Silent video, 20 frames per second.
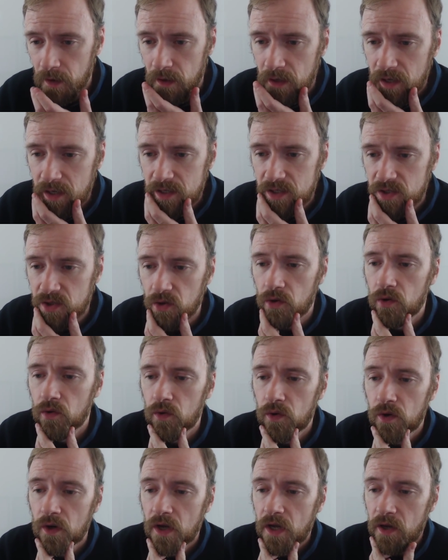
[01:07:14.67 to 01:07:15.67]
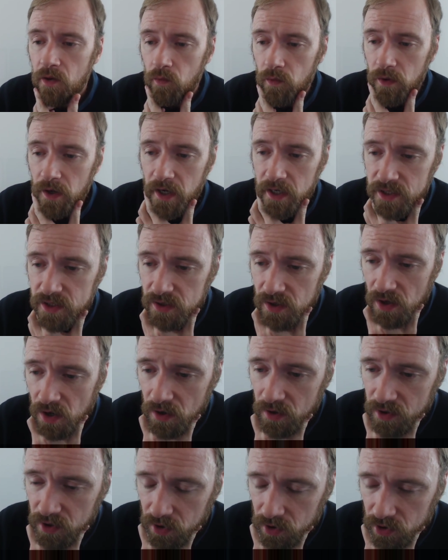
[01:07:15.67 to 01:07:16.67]
So when I
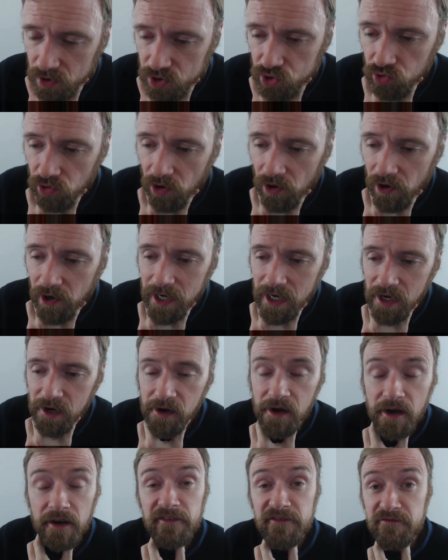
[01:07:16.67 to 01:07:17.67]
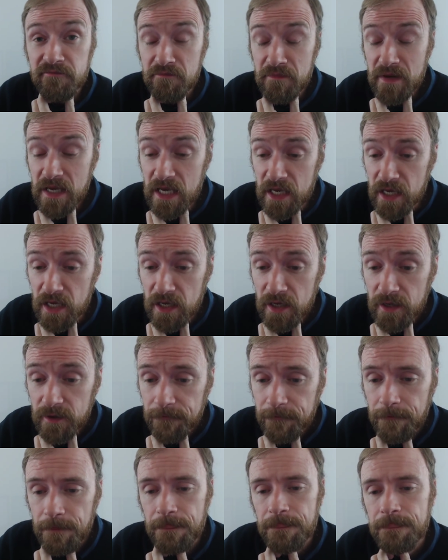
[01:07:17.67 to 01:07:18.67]
saw your drawing of me,
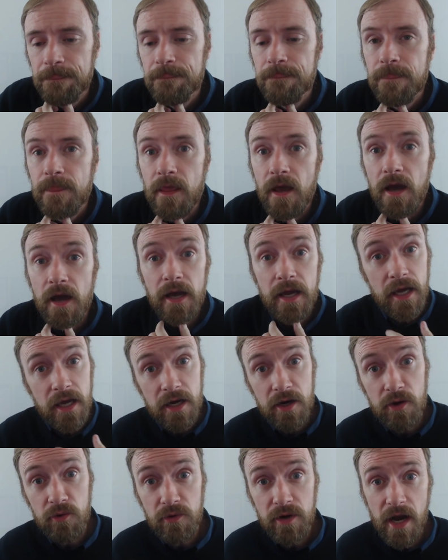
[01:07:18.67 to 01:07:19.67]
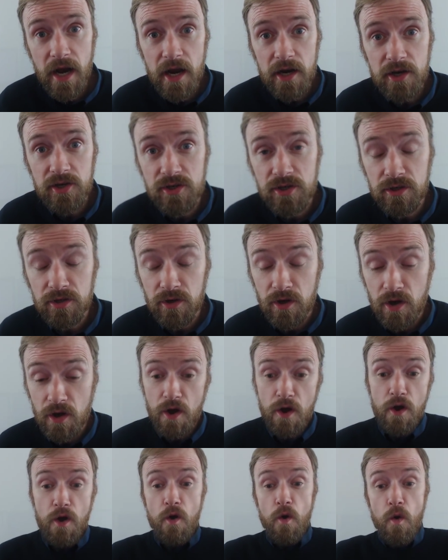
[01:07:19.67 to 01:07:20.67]
I had a reaction.
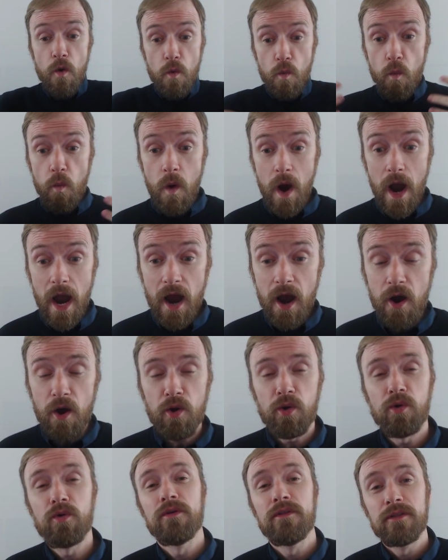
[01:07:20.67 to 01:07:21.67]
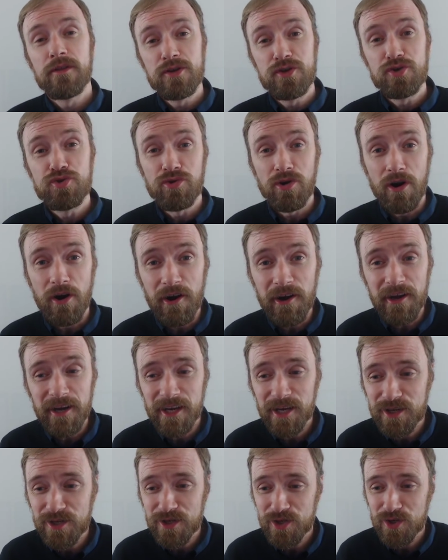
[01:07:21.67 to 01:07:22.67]
Wow, the
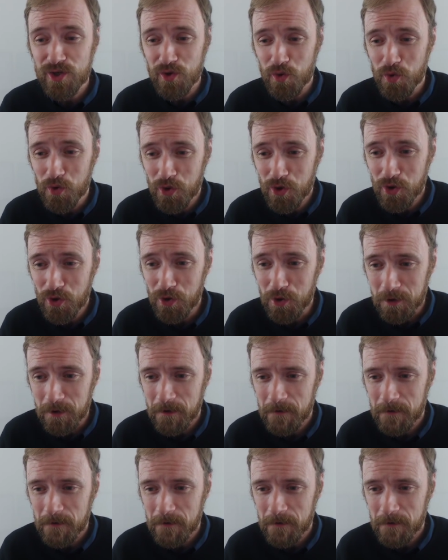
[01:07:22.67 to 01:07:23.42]
drawing is so good.